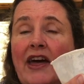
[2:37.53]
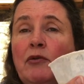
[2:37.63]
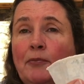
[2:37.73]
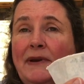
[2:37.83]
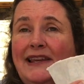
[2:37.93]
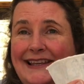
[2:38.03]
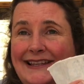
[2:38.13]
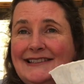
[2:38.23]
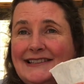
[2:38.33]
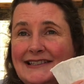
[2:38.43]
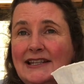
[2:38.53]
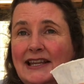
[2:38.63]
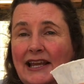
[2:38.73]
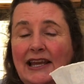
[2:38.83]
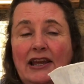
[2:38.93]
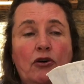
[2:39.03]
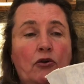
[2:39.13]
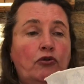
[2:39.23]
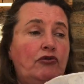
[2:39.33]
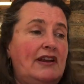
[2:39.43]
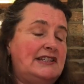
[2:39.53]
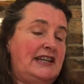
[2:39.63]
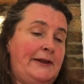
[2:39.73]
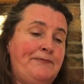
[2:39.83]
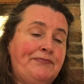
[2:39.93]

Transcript: there will be yeasts in here already.